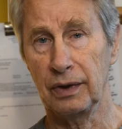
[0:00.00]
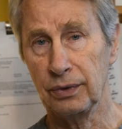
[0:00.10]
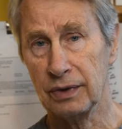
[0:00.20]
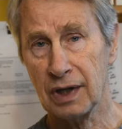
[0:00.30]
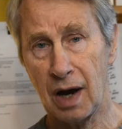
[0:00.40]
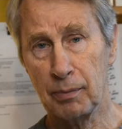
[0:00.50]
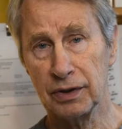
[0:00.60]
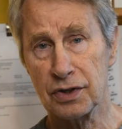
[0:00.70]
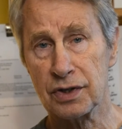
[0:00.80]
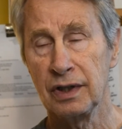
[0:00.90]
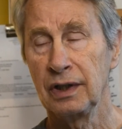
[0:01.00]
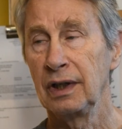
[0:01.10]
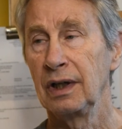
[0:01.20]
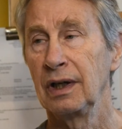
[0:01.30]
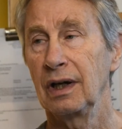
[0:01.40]
to accomplish,
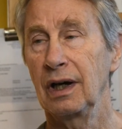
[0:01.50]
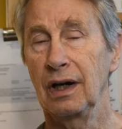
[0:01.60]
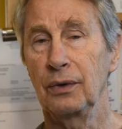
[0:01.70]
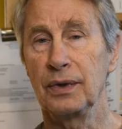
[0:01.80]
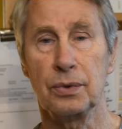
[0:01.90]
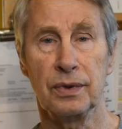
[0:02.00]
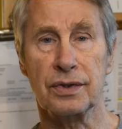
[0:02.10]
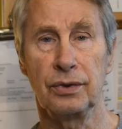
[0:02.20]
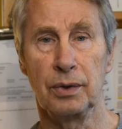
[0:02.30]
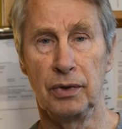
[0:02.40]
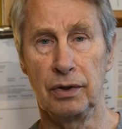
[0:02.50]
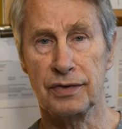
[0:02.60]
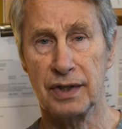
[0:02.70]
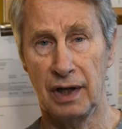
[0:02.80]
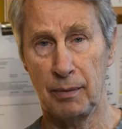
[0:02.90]
which was to remove Saddam